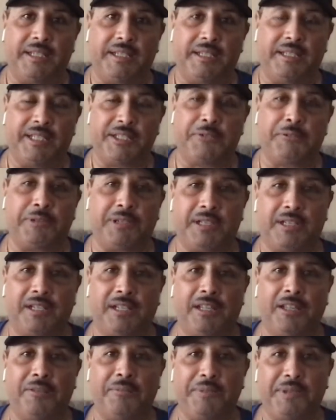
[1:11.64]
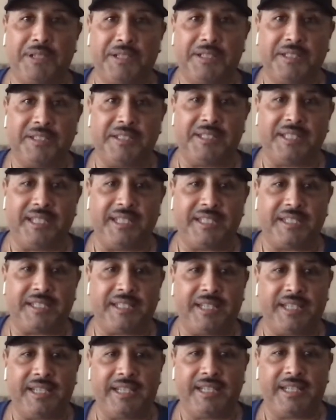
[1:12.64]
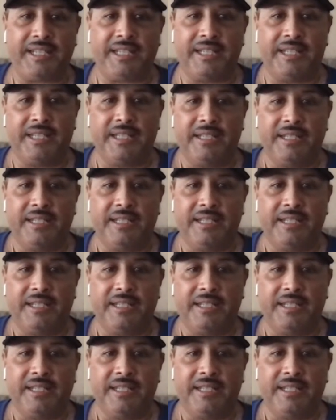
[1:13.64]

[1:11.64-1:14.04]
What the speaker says: District of Columbia, DC,